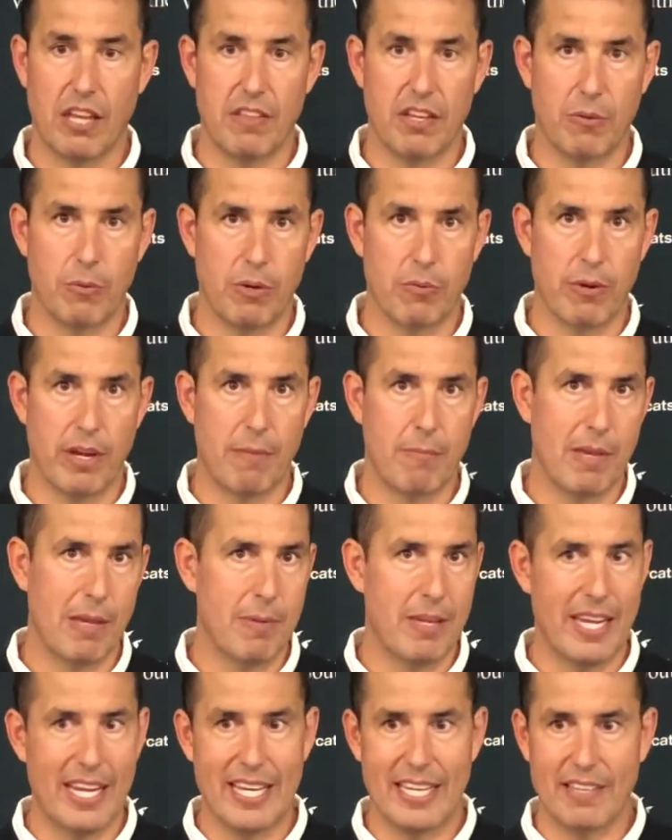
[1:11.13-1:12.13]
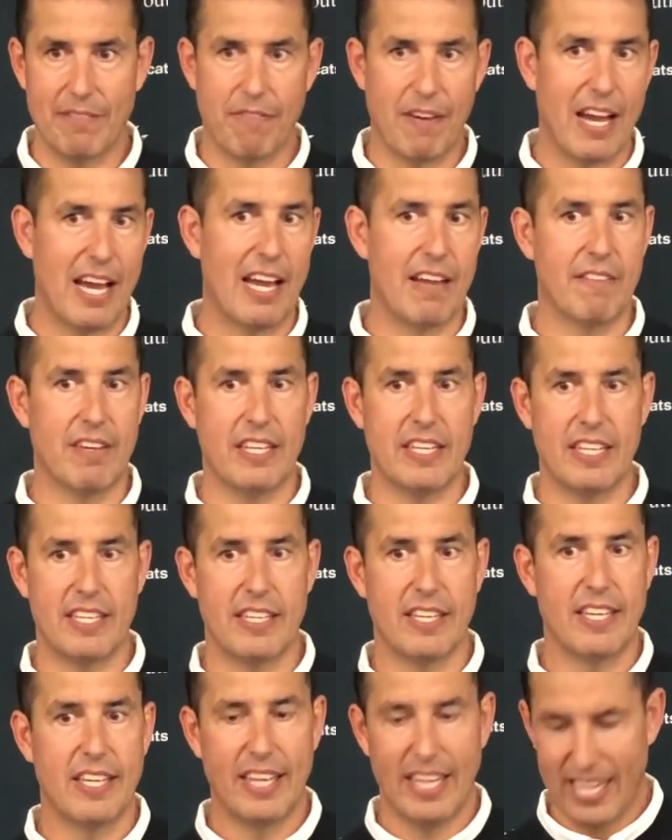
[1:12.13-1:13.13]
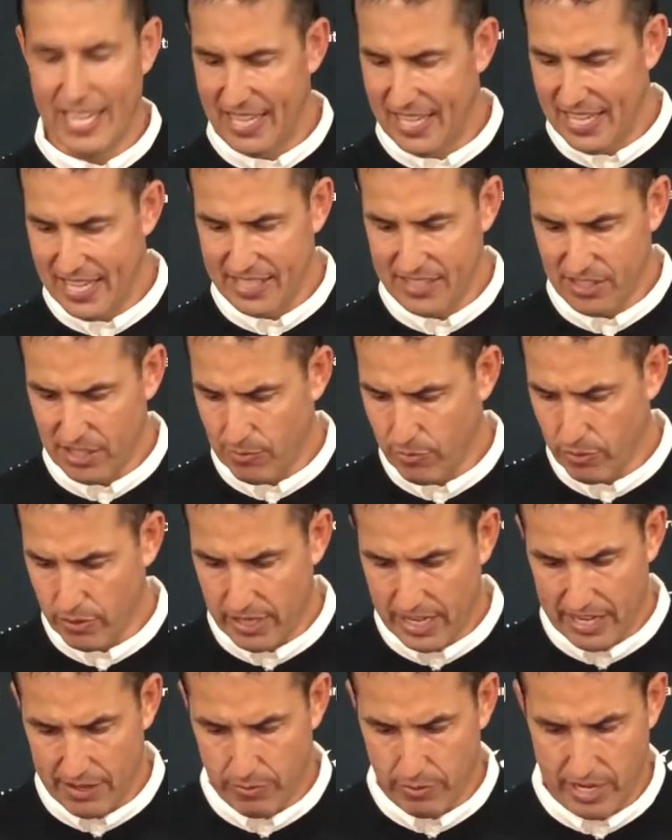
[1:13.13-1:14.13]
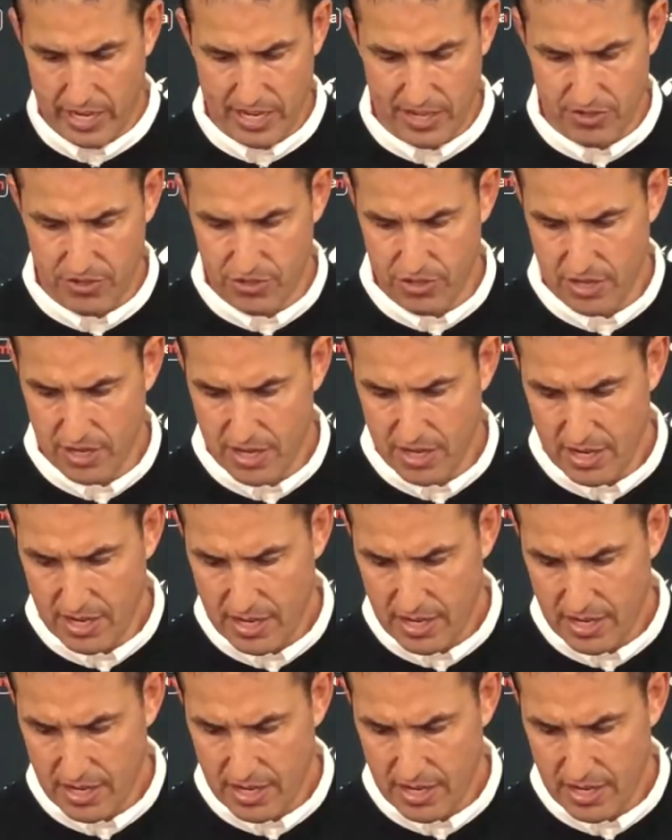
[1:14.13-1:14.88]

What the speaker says: I think we ran maybe 85, 80, 88, somewhere in that range,